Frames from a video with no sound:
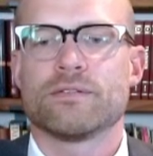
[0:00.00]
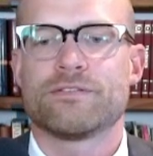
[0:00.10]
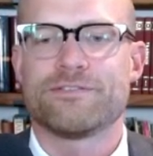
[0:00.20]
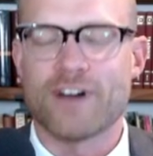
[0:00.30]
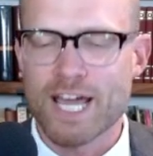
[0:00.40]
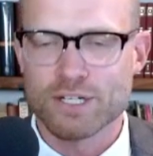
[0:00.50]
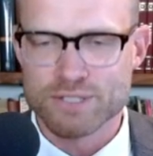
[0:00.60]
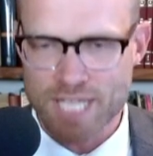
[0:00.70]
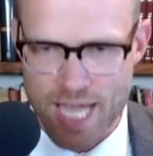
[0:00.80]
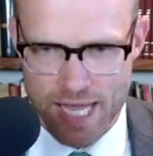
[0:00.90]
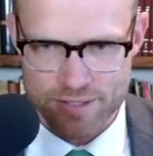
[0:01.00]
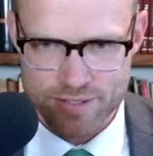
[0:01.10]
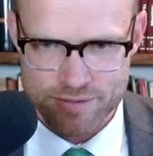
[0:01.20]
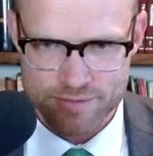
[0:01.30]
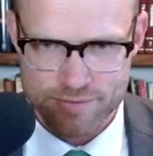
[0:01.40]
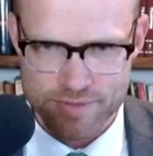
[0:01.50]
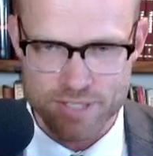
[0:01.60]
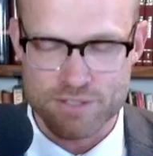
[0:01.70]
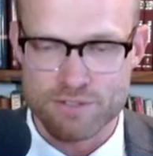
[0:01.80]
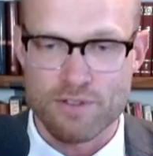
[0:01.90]
final days,
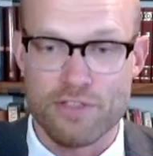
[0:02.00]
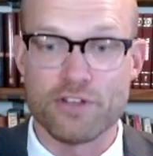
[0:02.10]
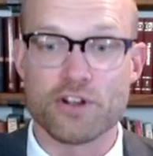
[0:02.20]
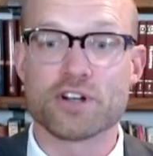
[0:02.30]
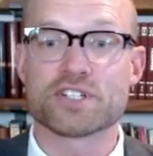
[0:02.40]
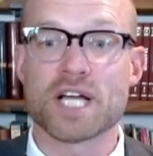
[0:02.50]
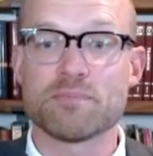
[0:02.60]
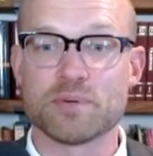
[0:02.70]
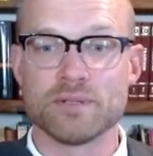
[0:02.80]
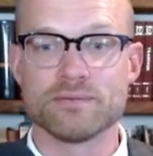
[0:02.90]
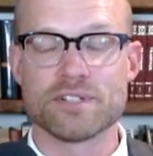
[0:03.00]
this third temple,